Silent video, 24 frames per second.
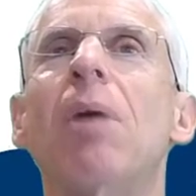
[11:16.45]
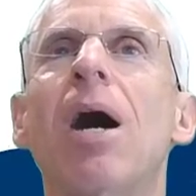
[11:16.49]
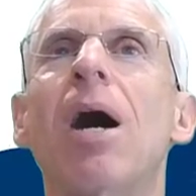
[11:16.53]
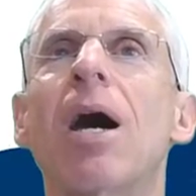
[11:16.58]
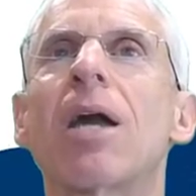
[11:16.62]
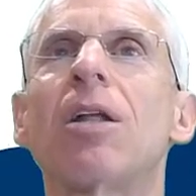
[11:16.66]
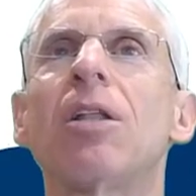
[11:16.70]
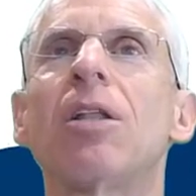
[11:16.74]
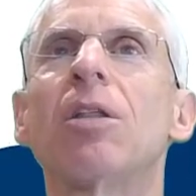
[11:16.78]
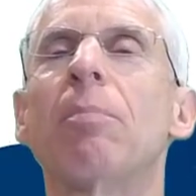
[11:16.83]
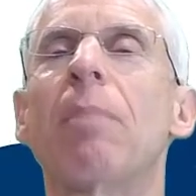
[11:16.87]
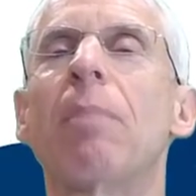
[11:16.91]

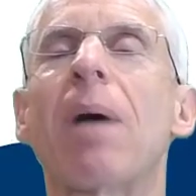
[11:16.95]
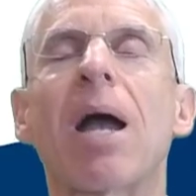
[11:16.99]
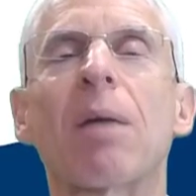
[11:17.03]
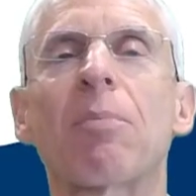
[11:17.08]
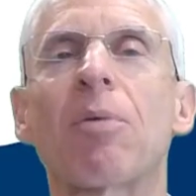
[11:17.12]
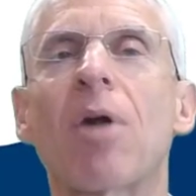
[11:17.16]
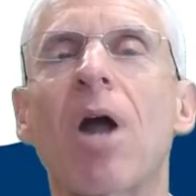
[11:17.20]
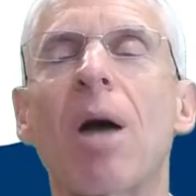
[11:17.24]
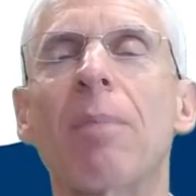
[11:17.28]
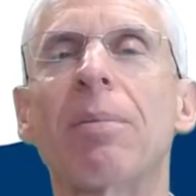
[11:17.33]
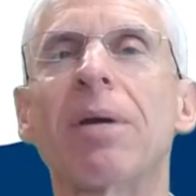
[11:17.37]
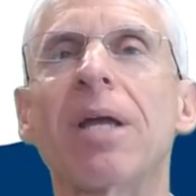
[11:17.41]
model, the
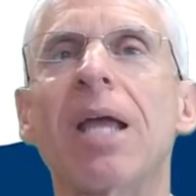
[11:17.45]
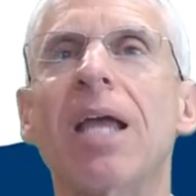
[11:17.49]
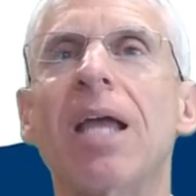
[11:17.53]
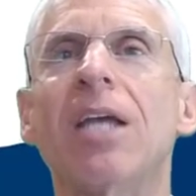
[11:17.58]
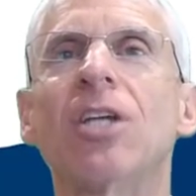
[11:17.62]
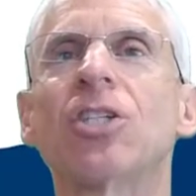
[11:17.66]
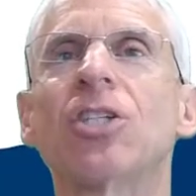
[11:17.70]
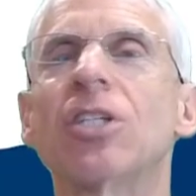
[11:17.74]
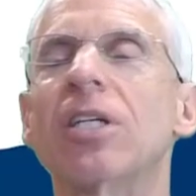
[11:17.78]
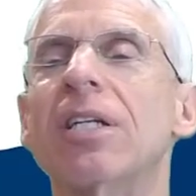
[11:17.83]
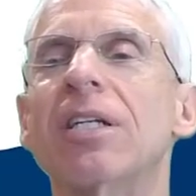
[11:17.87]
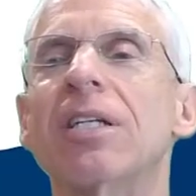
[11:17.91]

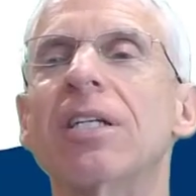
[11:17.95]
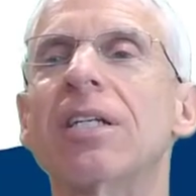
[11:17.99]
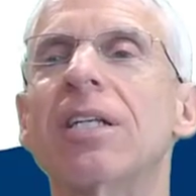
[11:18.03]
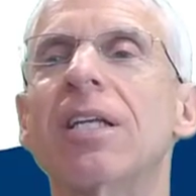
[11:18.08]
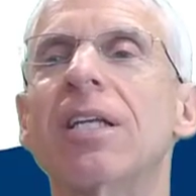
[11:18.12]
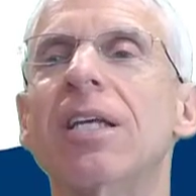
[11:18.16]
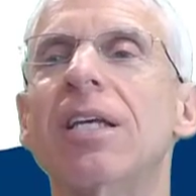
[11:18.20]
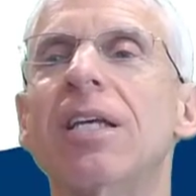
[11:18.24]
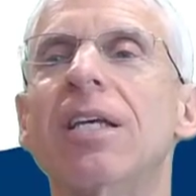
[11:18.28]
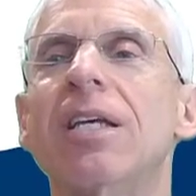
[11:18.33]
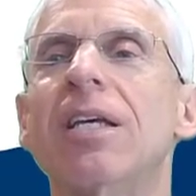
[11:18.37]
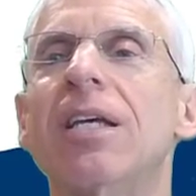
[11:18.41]

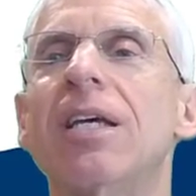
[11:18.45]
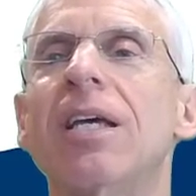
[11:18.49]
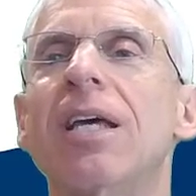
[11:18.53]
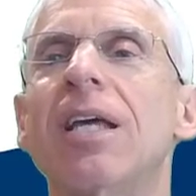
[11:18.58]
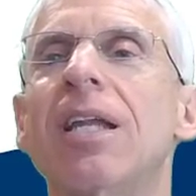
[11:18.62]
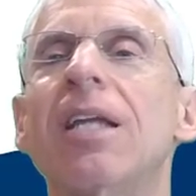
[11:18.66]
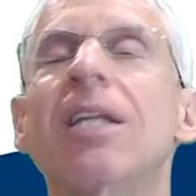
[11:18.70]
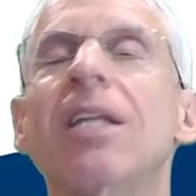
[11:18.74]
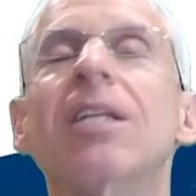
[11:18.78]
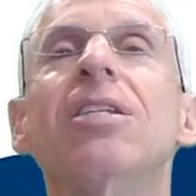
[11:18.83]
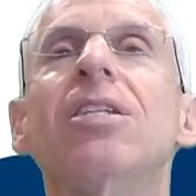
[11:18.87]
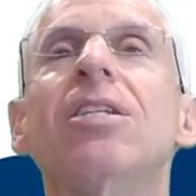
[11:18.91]
backpropagation,
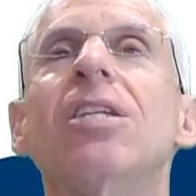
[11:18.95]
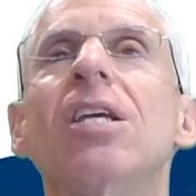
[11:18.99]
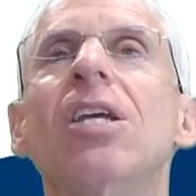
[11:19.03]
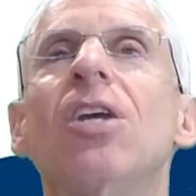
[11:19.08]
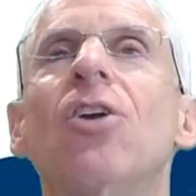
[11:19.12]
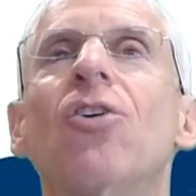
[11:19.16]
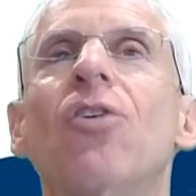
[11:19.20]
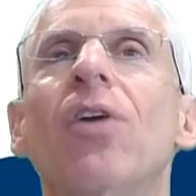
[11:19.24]
and it